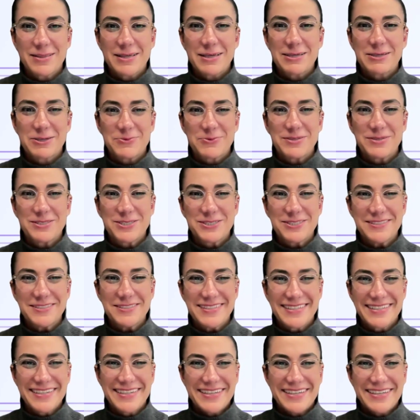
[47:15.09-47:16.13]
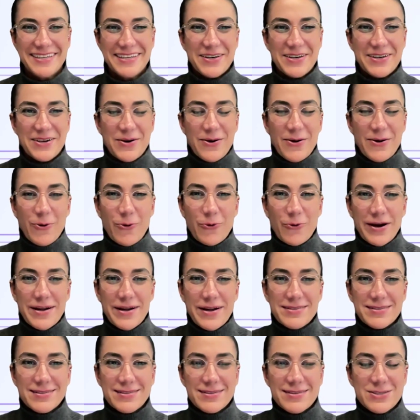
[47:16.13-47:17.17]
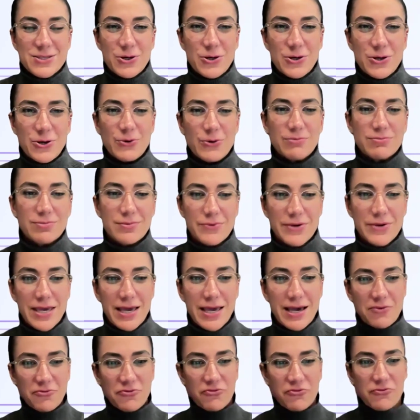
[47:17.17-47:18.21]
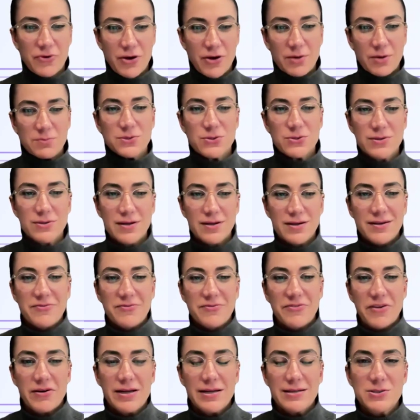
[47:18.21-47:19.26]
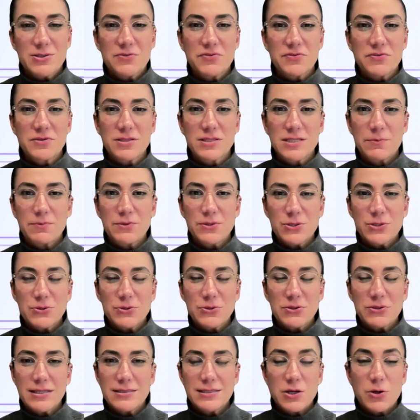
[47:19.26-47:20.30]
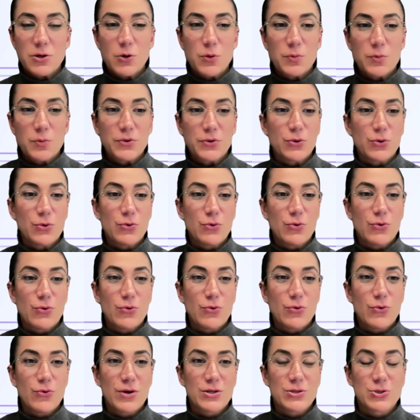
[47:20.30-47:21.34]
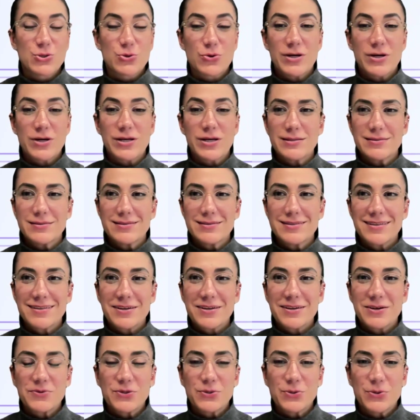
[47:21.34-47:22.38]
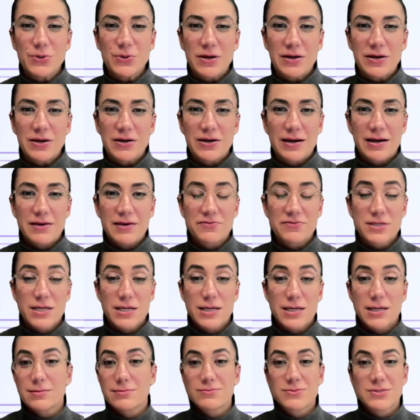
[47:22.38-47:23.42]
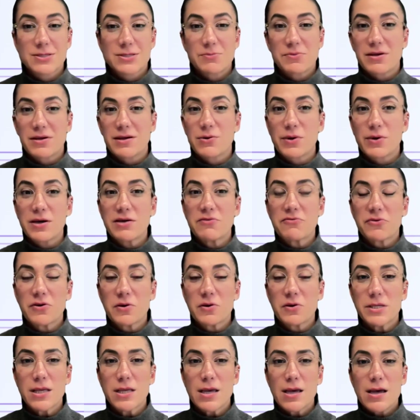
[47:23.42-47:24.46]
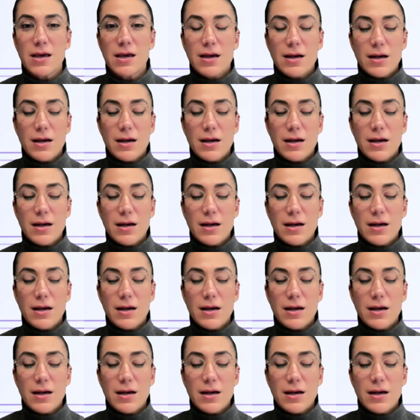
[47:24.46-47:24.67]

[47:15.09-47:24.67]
Thank you, Majid. All right, so we have come to the very end of this episode, guys. I hope you enjoyed it. I hope you have taken something away from it.